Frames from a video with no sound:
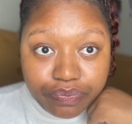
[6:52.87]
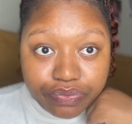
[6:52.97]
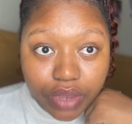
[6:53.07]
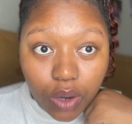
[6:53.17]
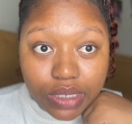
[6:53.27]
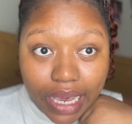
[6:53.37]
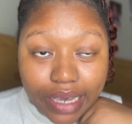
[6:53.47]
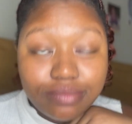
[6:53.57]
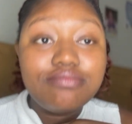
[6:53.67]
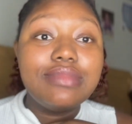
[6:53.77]

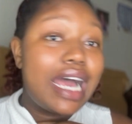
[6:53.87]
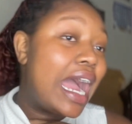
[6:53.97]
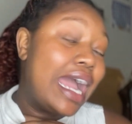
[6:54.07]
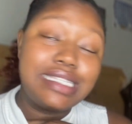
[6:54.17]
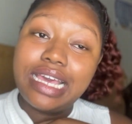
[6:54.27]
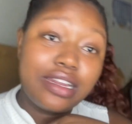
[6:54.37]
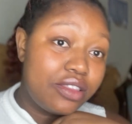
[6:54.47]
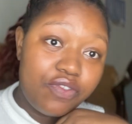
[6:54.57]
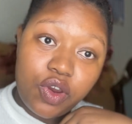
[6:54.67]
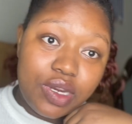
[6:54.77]
Okay, that I said at
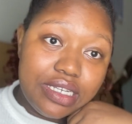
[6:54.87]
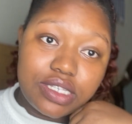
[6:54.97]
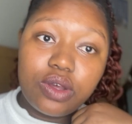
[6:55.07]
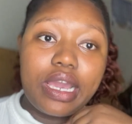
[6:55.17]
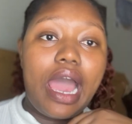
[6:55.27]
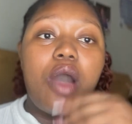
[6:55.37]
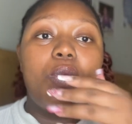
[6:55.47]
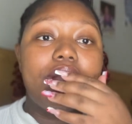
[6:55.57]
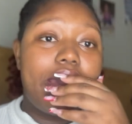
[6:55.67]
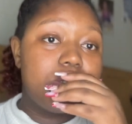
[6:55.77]
the very least. Okay,
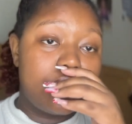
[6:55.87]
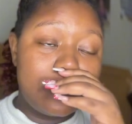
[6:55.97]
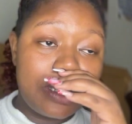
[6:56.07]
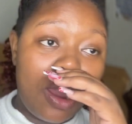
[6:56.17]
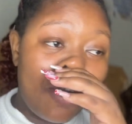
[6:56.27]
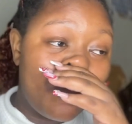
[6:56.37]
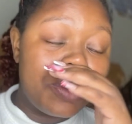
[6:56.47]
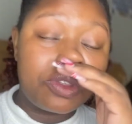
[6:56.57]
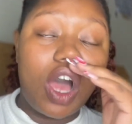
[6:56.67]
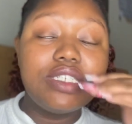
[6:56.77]
when I started off
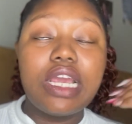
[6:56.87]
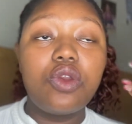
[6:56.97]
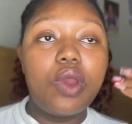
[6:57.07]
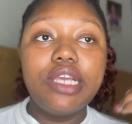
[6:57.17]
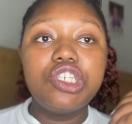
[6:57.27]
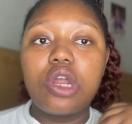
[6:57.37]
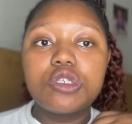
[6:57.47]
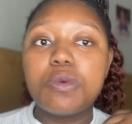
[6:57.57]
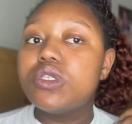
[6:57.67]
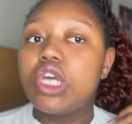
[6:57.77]
with content creation, I
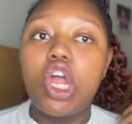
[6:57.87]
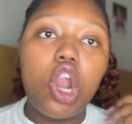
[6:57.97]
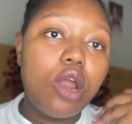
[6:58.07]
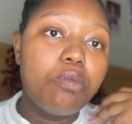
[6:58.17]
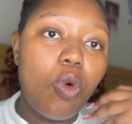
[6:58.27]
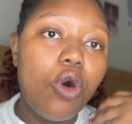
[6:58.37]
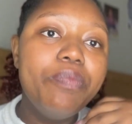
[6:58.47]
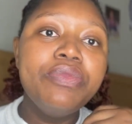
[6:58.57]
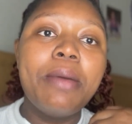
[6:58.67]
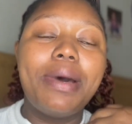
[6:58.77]
was posting a lot more,
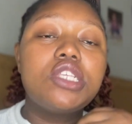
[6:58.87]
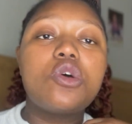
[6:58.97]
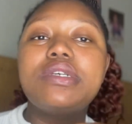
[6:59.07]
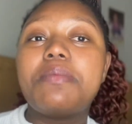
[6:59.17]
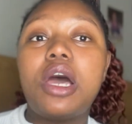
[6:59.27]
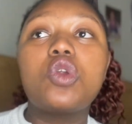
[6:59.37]
but it's always about